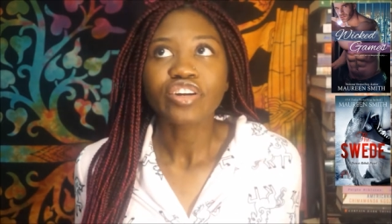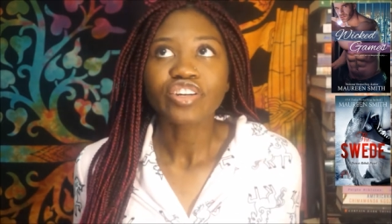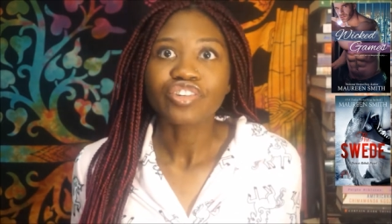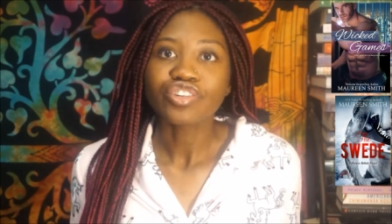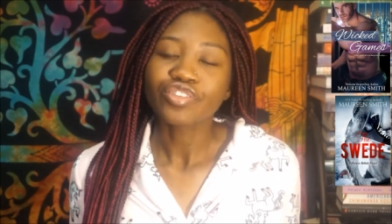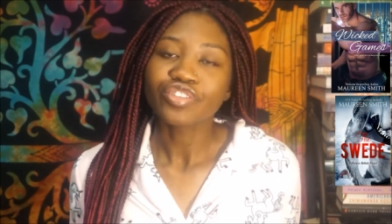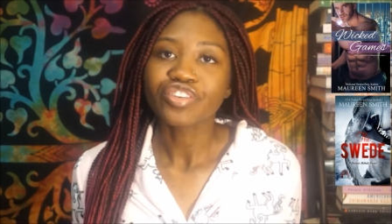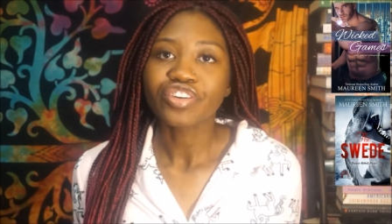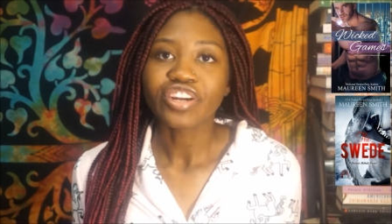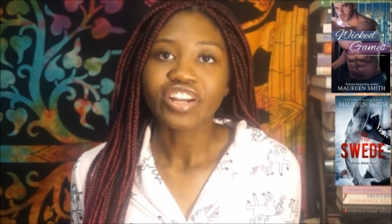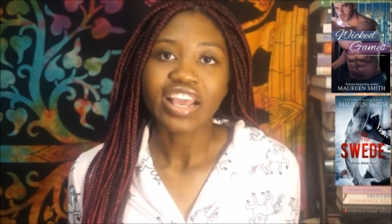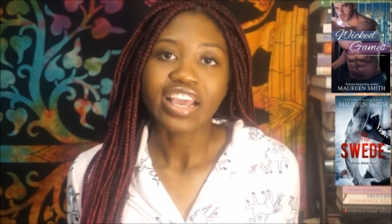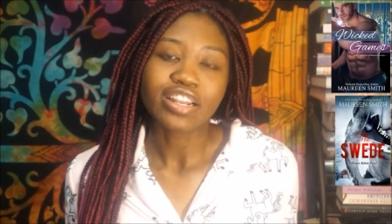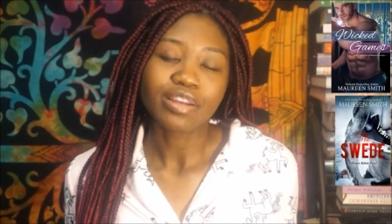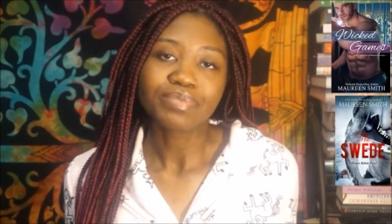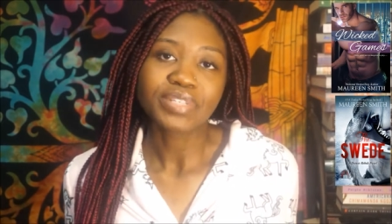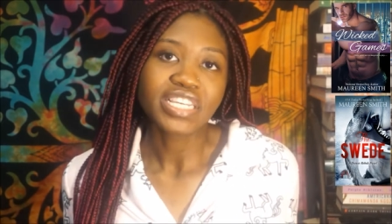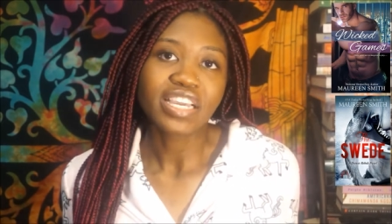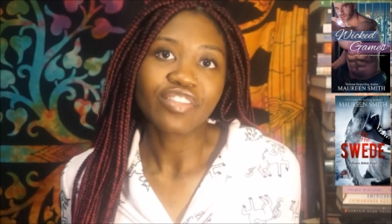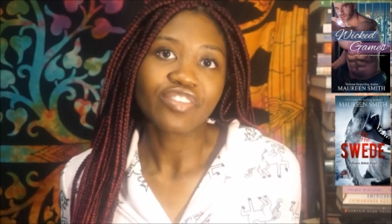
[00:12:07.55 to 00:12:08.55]
You know, they're going to end
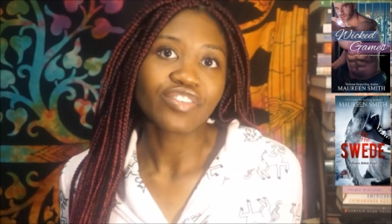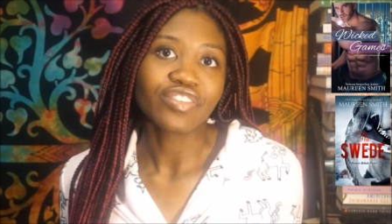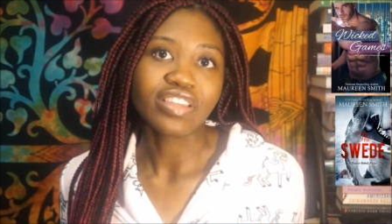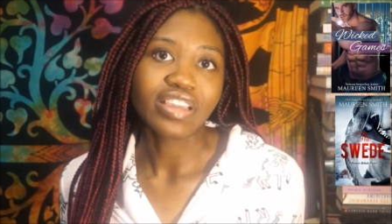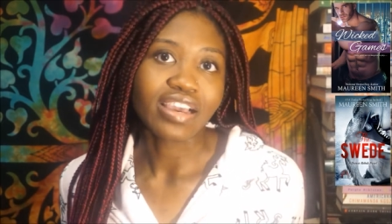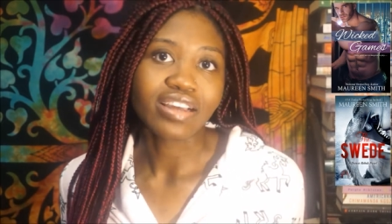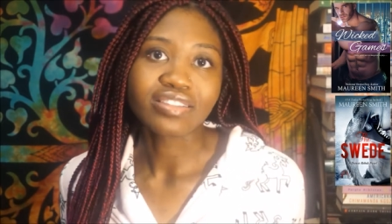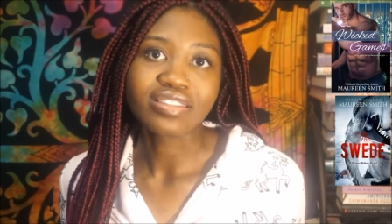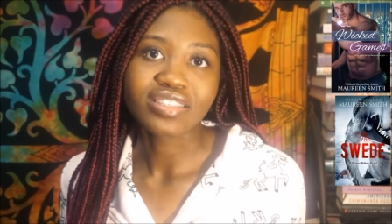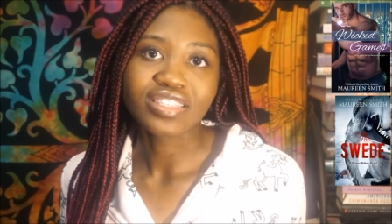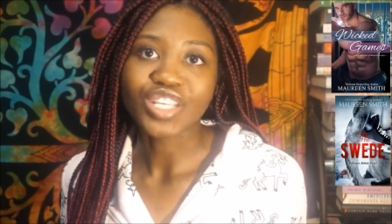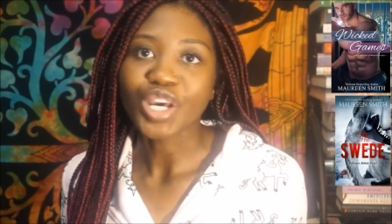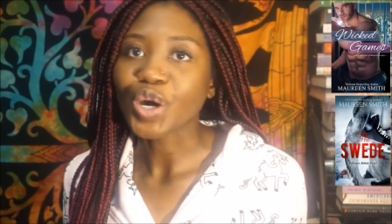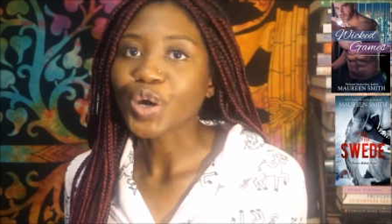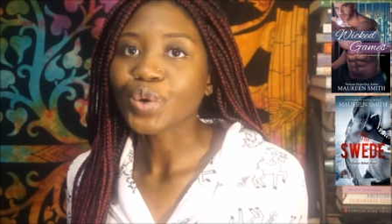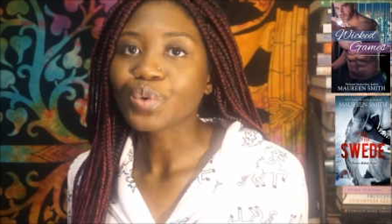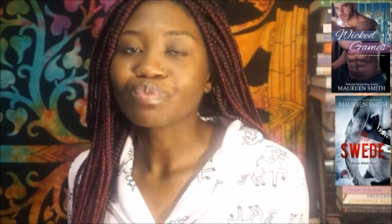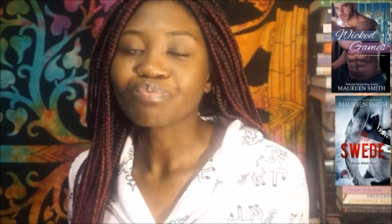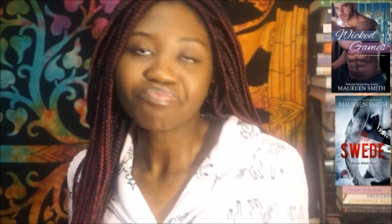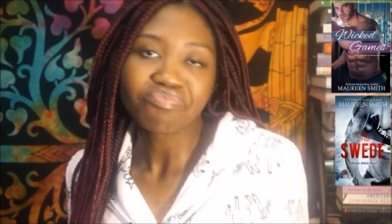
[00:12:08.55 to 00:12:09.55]
up together in the end, so